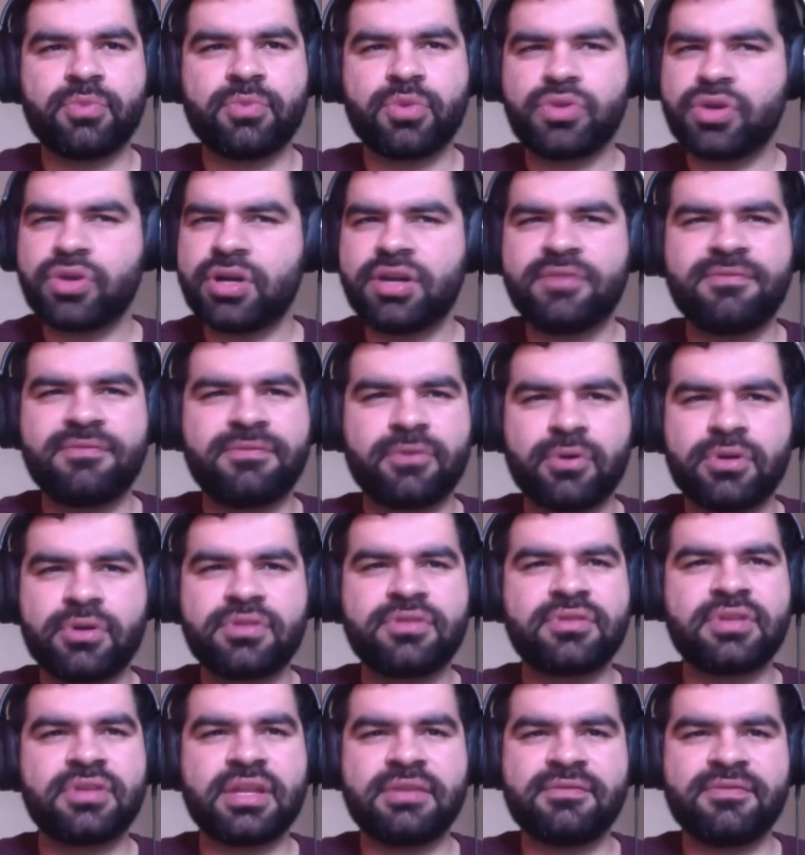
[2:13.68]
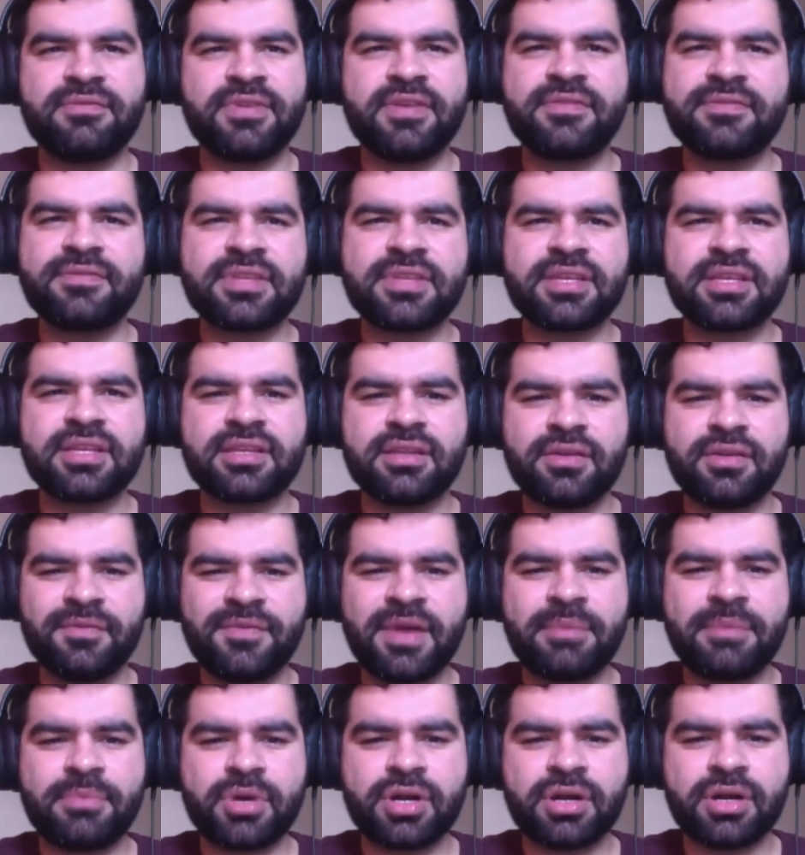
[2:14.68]
3rd, 4th, and 5th
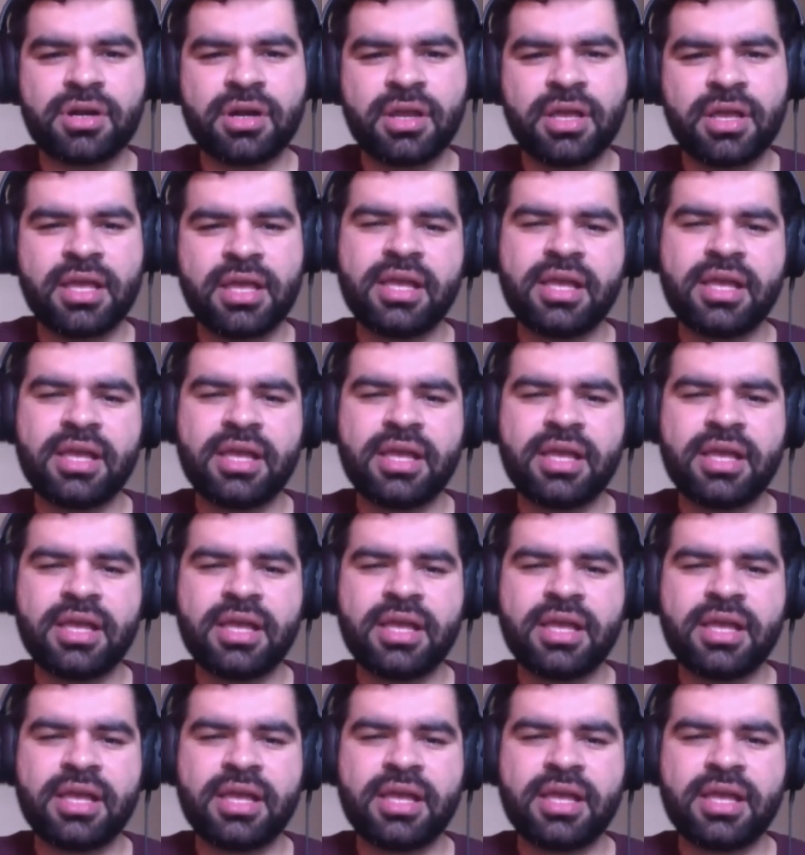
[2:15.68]
November.